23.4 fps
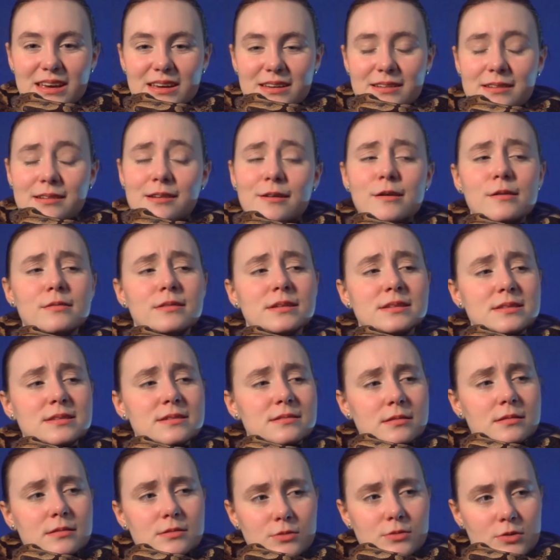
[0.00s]
No, this
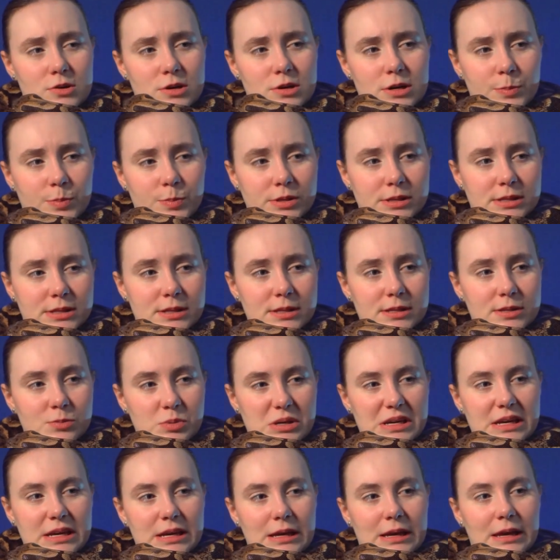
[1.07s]
is adorable.
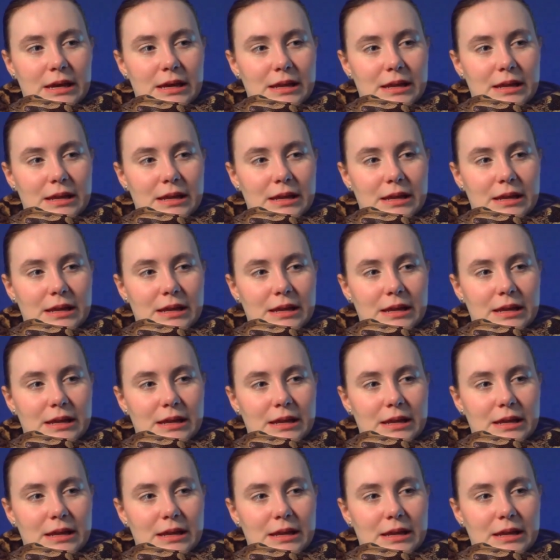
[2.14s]
Sweet.